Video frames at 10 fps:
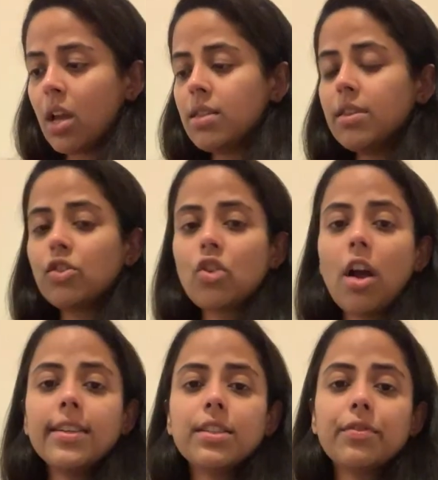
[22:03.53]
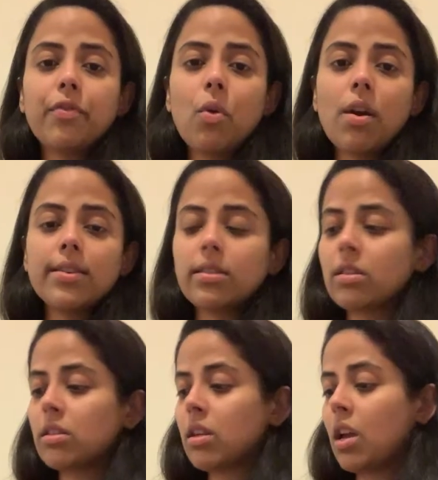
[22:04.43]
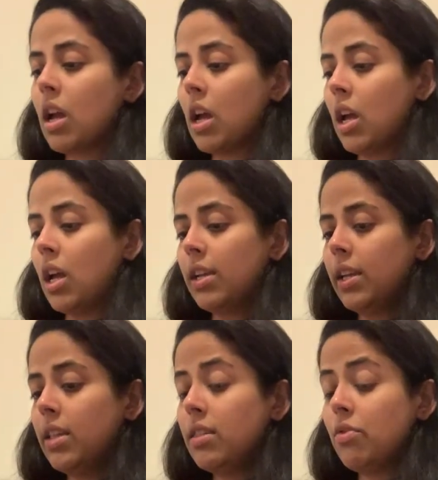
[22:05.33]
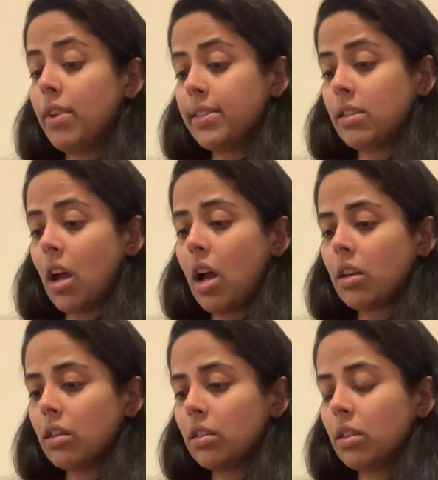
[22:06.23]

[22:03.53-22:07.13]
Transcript: the strongest force in the Riksdag.